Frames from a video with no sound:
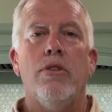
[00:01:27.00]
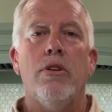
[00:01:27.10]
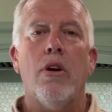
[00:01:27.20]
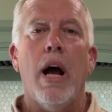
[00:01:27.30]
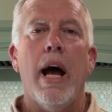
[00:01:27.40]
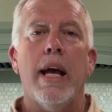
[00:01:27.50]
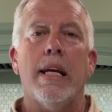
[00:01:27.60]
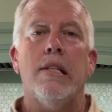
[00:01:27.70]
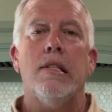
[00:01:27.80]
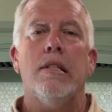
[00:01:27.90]
to your eye
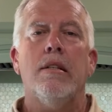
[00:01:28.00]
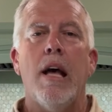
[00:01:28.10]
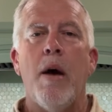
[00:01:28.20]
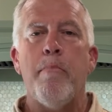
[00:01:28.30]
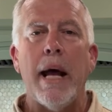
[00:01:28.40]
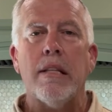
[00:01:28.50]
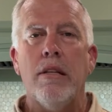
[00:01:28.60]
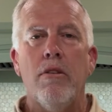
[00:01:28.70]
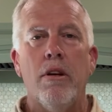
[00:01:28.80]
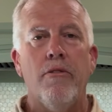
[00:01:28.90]
can still have
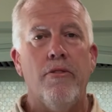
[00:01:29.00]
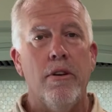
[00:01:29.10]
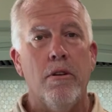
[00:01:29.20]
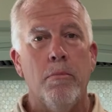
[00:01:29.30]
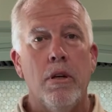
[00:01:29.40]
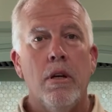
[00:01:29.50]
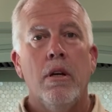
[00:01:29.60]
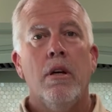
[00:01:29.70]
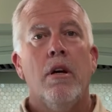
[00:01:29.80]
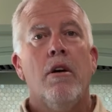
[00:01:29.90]
bacteria film
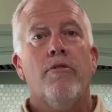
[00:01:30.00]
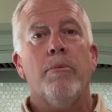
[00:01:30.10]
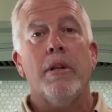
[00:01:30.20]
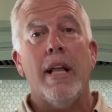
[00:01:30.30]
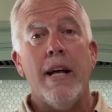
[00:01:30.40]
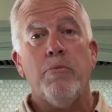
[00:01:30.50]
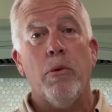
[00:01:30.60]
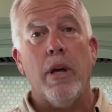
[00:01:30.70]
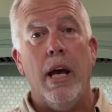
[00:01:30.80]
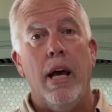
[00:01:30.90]
from the last
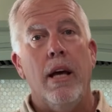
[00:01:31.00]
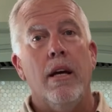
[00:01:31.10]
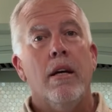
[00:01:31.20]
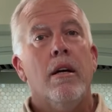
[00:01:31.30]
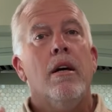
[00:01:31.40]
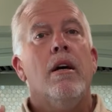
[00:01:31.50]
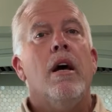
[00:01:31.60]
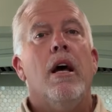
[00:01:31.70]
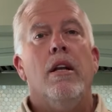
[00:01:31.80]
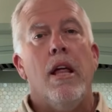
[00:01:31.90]
bouquet,
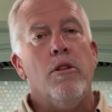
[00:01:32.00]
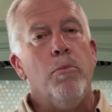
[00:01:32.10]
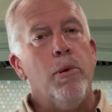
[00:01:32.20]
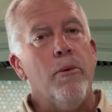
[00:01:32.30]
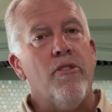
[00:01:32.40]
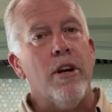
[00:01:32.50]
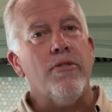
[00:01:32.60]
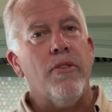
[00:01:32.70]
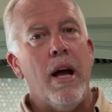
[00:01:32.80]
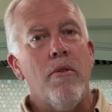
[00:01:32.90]
and then you put fresh
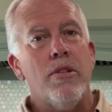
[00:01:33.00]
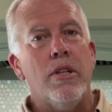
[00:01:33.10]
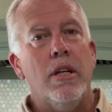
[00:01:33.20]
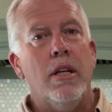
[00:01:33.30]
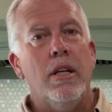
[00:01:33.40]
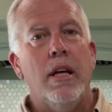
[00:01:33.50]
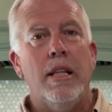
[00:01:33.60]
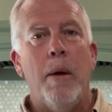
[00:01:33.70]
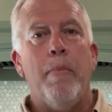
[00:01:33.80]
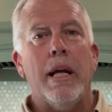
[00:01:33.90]
flowers in it, and
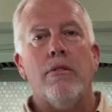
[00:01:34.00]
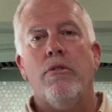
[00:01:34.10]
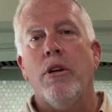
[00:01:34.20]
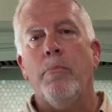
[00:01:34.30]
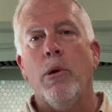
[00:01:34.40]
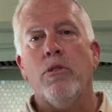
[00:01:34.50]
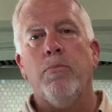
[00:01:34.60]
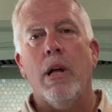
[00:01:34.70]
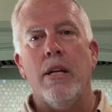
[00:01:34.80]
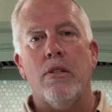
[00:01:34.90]
that bacteria
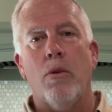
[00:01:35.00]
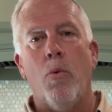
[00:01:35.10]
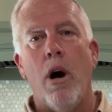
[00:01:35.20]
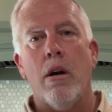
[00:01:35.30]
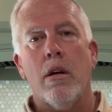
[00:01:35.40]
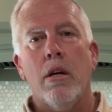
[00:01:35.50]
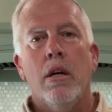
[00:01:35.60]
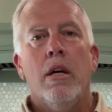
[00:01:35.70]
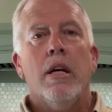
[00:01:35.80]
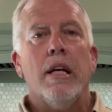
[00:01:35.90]
multiplies in the water,
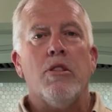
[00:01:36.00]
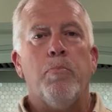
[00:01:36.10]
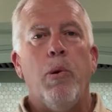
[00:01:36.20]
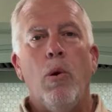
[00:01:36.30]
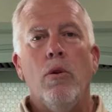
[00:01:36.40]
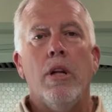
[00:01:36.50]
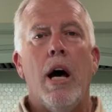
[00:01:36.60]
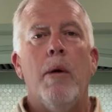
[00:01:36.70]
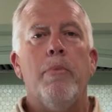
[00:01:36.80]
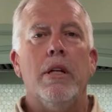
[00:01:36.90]
gets pulled
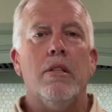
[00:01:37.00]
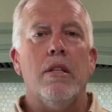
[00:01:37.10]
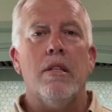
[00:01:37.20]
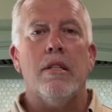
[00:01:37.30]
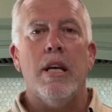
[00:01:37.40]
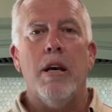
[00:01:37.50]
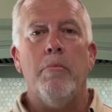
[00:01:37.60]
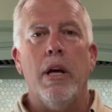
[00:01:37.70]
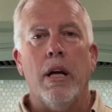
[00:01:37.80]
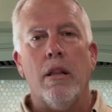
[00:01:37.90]
up into the stem,
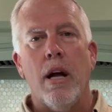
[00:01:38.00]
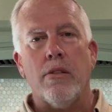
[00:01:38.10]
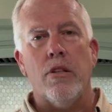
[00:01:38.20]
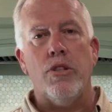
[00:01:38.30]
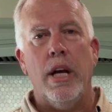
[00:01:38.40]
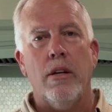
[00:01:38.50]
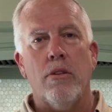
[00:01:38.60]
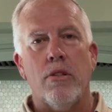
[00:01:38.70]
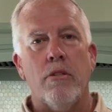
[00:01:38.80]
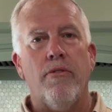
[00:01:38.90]
and clogs the
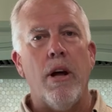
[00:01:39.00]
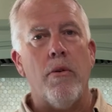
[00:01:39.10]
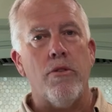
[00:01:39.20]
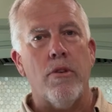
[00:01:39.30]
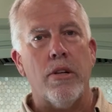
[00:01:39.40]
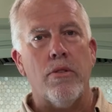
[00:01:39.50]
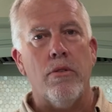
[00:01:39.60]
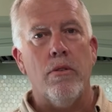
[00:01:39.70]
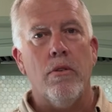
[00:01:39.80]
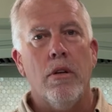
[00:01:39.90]
channels the flower drinks
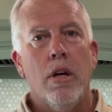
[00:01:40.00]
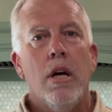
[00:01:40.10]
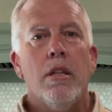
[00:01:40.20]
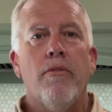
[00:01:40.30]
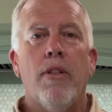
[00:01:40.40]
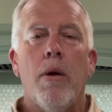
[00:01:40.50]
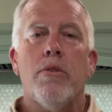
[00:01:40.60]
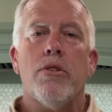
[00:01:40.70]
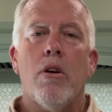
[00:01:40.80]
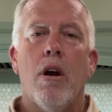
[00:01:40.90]
through. The flower
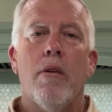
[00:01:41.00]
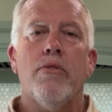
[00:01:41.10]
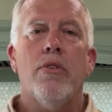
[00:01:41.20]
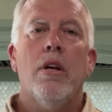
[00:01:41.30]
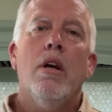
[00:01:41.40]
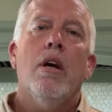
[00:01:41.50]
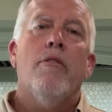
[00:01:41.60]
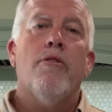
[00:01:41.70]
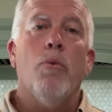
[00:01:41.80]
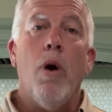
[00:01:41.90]
starves
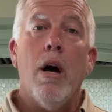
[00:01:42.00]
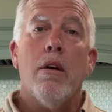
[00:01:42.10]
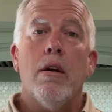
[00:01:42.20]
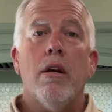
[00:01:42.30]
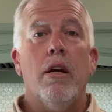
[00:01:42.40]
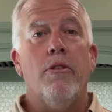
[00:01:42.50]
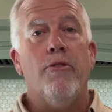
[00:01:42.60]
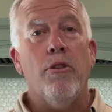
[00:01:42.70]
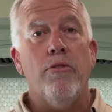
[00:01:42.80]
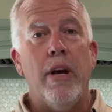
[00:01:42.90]
for water in a
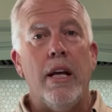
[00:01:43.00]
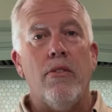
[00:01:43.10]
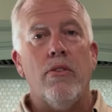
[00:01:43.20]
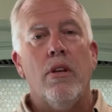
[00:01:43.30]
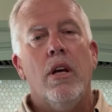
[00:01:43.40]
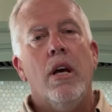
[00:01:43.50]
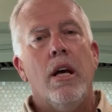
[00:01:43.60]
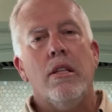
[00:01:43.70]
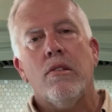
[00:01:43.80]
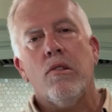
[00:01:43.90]
full vase,
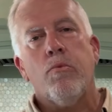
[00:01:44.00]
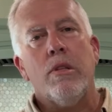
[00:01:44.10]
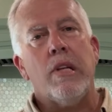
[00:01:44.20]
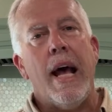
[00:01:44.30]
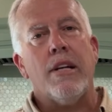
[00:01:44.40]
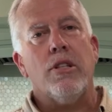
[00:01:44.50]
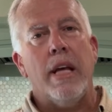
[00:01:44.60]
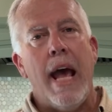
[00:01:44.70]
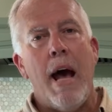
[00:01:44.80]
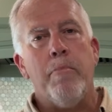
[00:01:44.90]
and this is what's actually
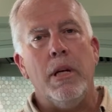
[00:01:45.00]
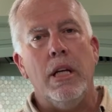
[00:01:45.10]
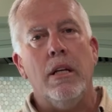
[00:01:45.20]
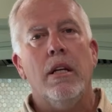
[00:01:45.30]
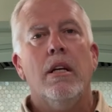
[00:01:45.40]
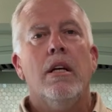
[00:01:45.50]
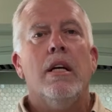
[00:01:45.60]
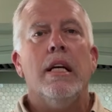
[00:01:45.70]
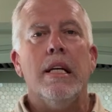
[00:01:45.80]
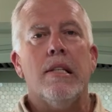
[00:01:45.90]
happening
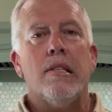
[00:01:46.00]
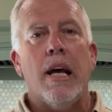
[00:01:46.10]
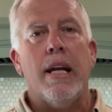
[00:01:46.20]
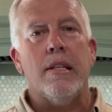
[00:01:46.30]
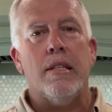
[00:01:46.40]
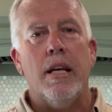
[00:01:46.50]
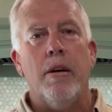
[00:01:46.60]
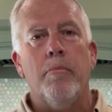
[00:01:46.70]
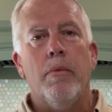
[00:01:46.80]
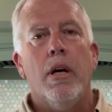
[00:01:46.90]
inside a
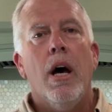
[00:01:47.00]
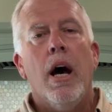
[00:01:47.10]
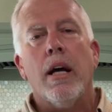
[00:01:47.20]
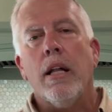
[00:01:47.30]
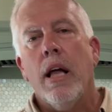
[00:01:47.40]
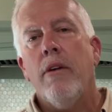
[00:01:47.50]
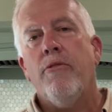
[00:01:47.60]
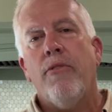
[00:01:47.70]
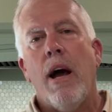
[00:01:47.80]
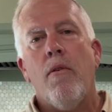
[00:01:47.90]
stem. A cut
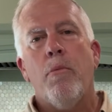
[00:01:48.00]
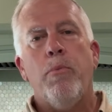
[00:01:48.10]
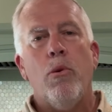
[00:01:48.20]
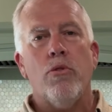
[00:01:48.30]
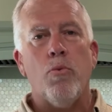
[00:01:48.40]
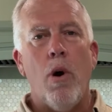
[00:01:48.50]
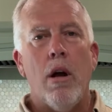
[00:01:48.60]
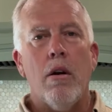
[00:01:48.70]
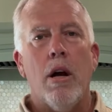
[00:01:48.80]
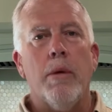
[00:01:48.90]
flower pulls
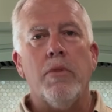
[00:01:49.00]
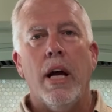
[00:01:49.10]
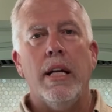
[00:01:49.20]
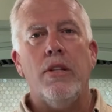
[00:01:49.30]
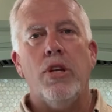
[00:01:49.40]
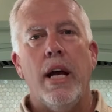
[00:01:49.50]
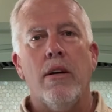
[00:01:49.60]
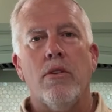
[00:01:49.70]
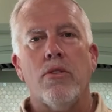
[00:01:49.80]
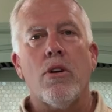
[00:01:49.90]
water up tiny
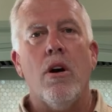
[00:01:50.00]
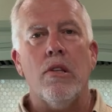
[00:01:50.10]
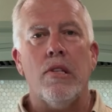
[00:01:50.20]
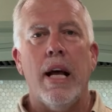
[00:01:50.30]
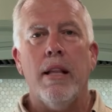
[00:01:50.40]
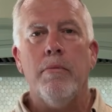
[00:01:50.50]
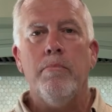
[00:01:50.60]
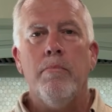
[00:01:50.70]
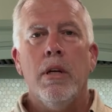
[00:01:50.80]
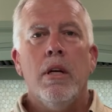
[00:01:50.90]
channels called xylem.